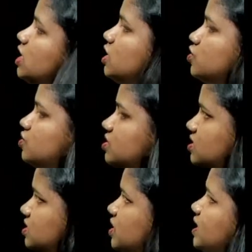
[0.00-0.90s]
So this
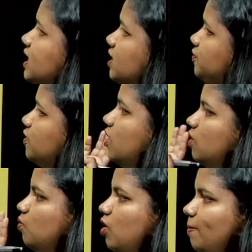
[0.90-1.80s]
is a leaf
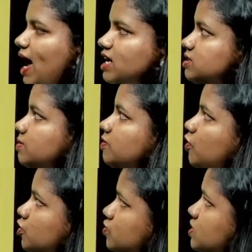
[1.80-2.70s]
where maximum
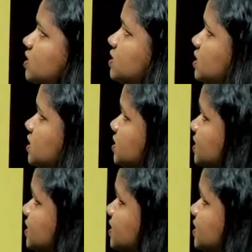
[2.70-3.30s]
photosynthesis